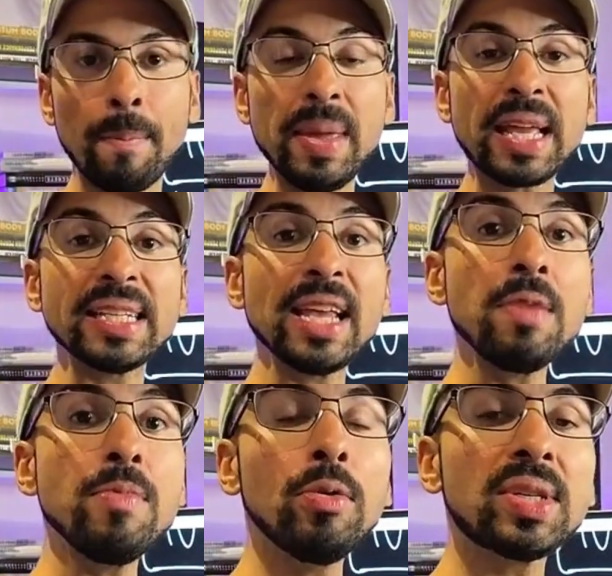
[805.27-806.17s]
Because the
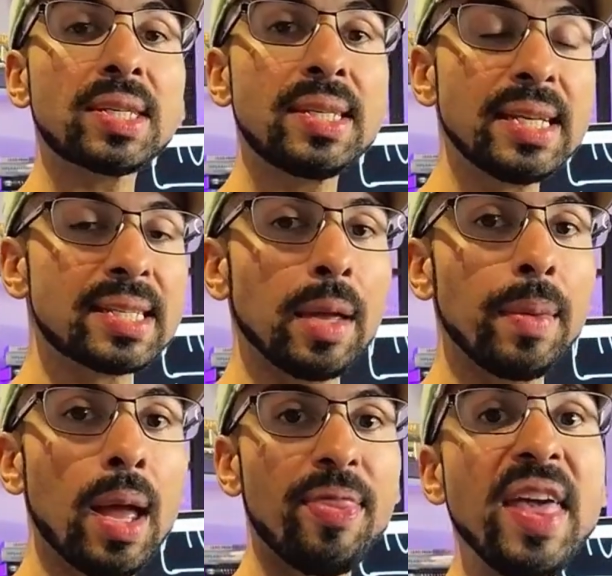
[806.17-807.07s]
immune
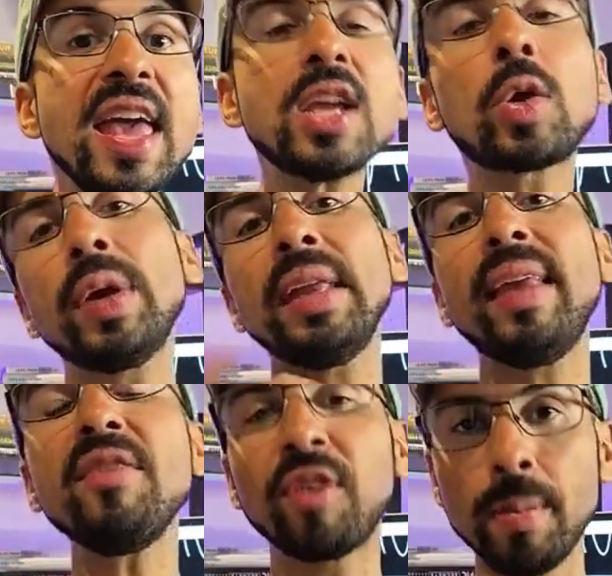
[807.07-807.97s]
system, they
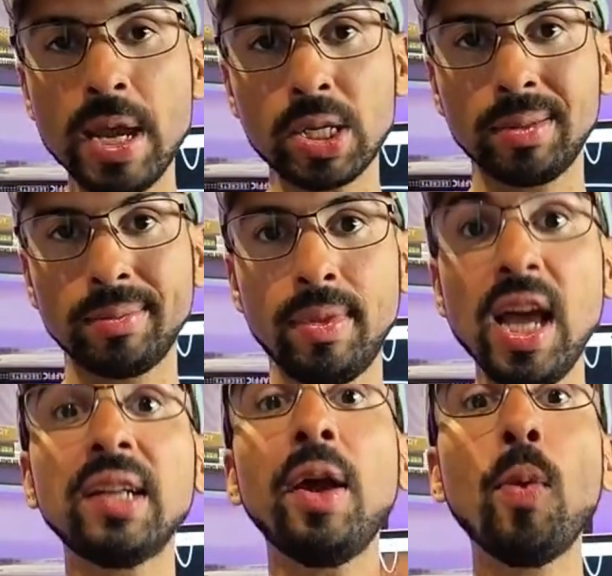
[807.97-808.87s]
create the inflammation.
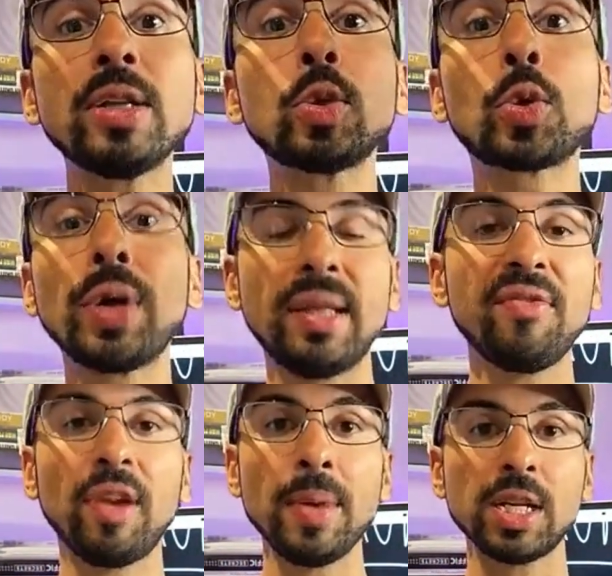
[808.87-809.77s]
They are the ones who create the
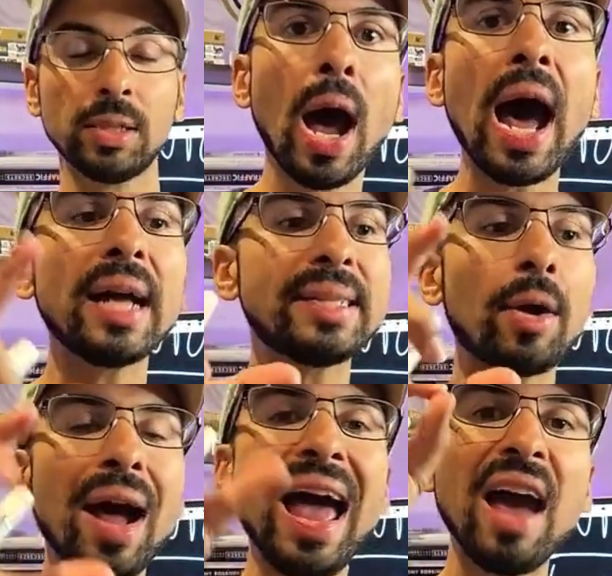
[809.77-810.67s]
inflammation.
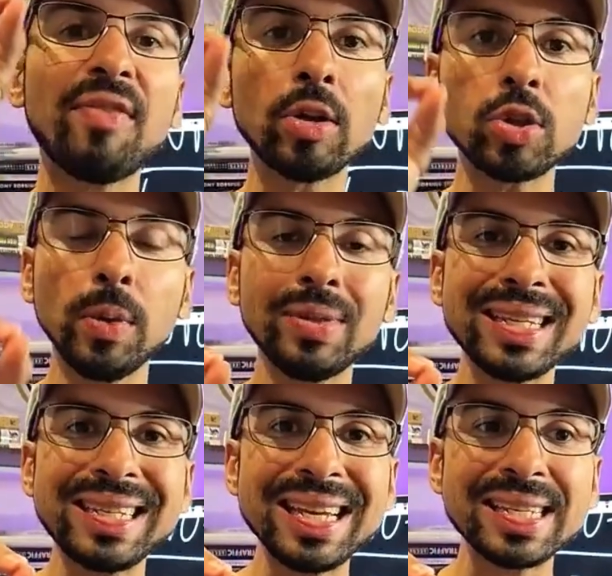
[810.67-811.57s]
Thiago, I have autoimmune
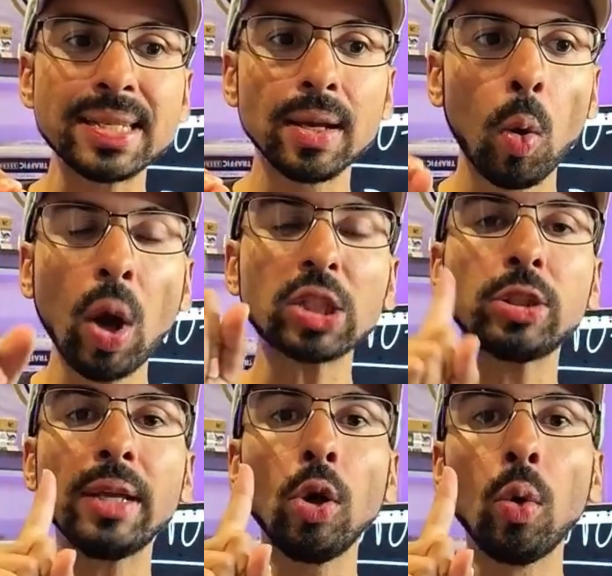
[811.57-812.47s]
disease. What
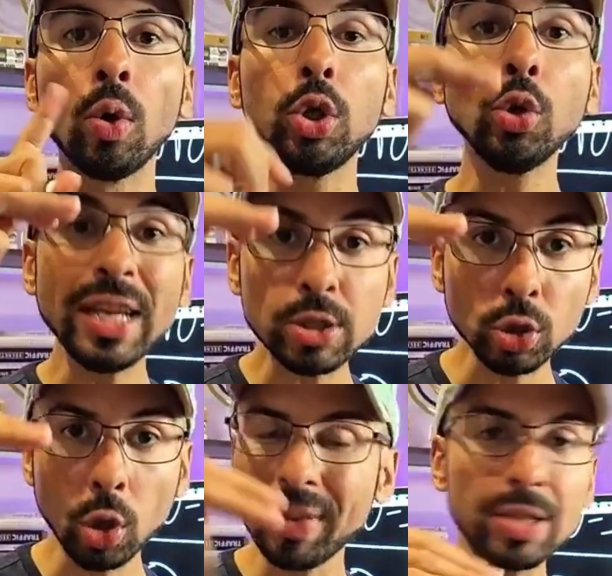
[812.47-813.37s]
should I know? You need
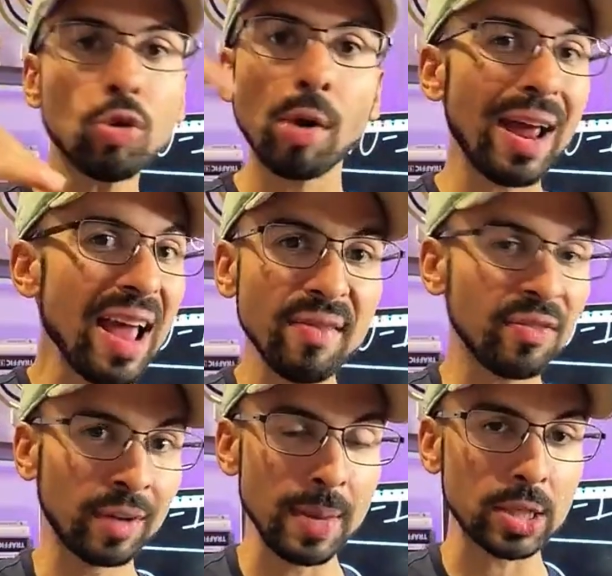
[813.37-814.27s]
to know that you already have
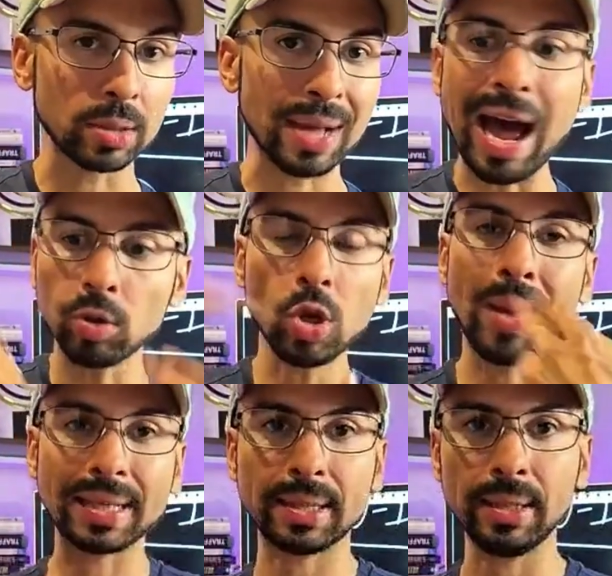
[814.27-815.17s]
inflammation.
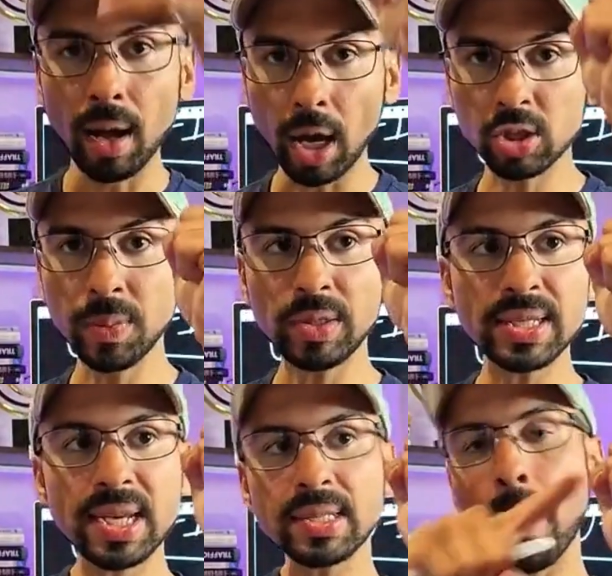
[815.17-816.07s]
Automatically. Autoimmune
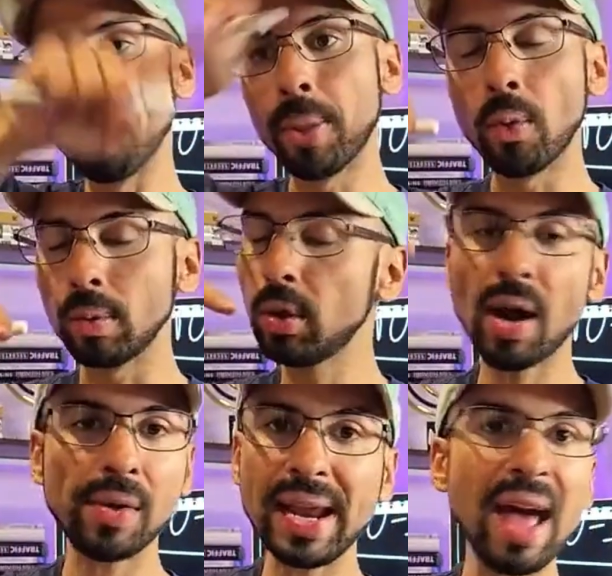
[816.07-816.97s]
disease, boom, you
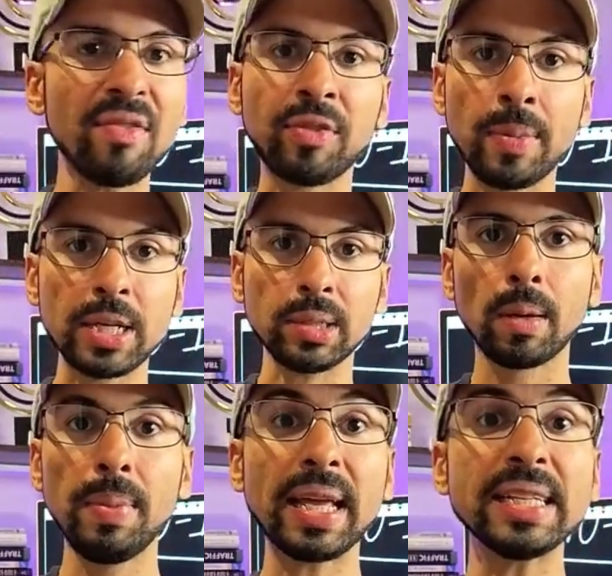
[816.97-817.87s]
already have inflammation.
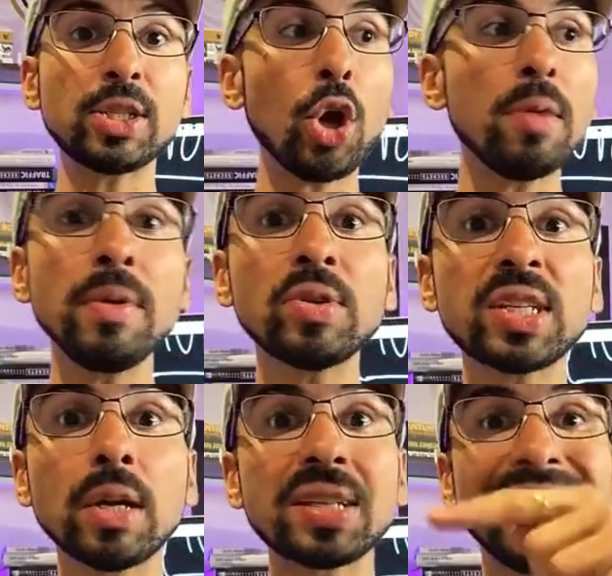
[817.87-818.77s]
Because your immune
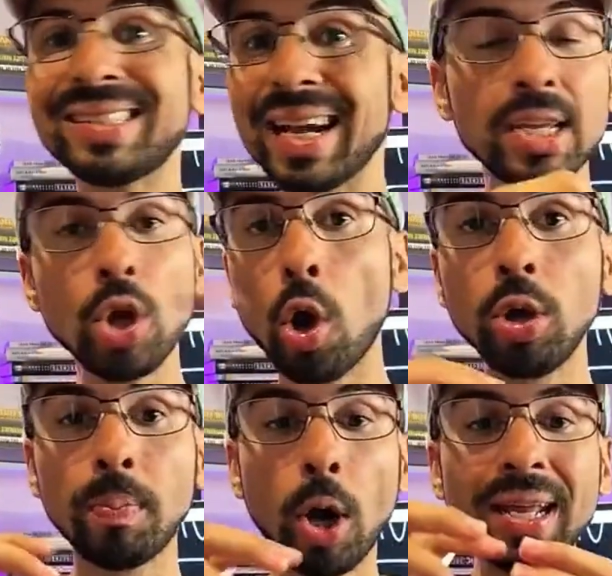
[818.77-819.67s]
cells are attacking your
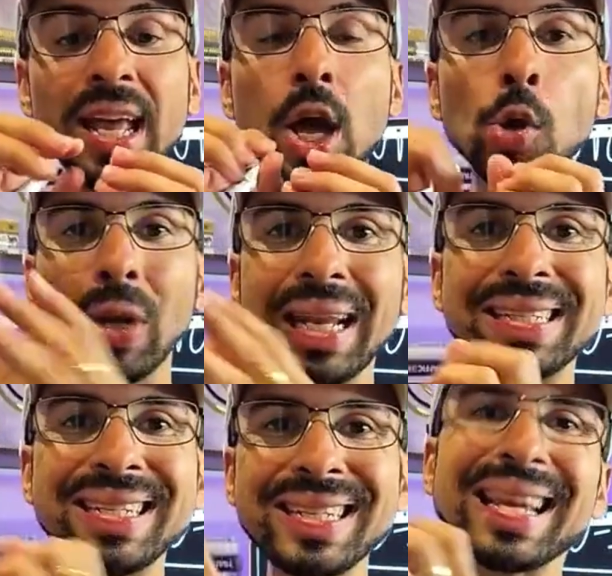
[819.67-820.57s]
own body,
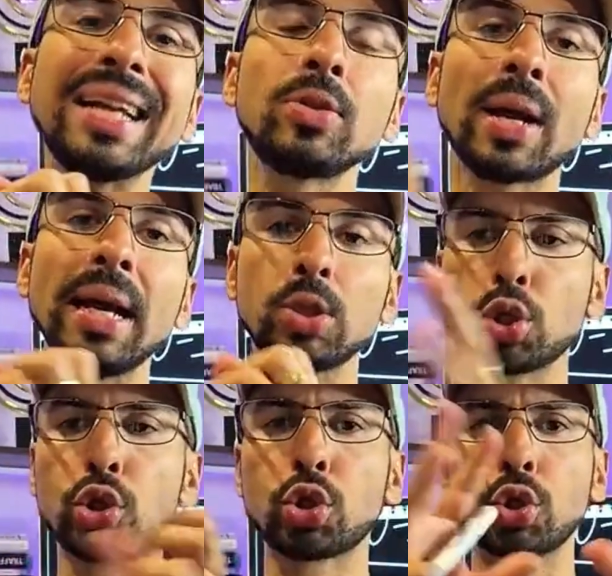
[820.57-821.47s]
releasing cytokines.
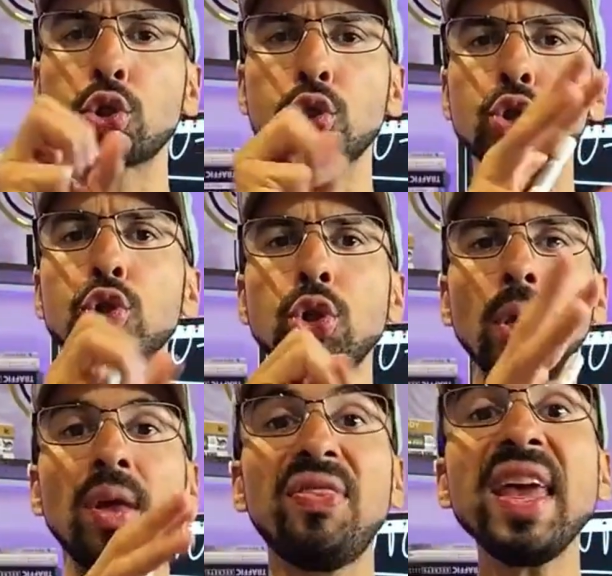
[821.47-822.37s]
Shh.
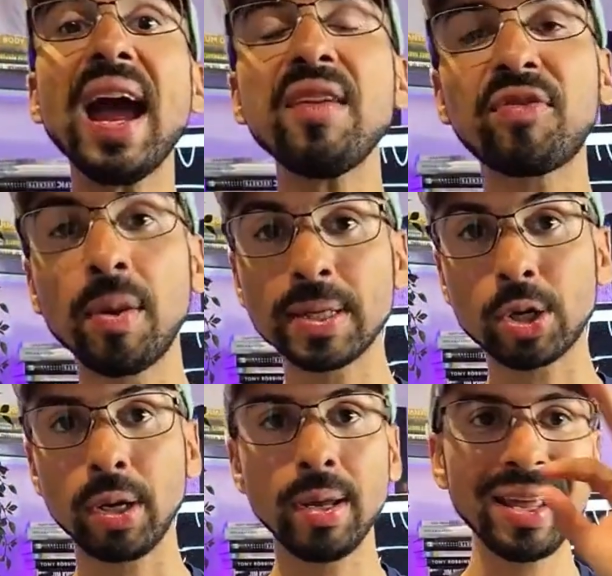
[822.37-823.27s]
They are
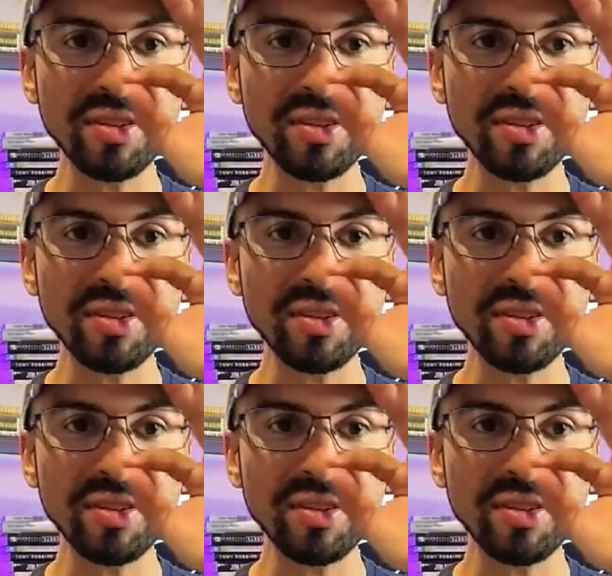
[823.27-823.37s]
inflammatory.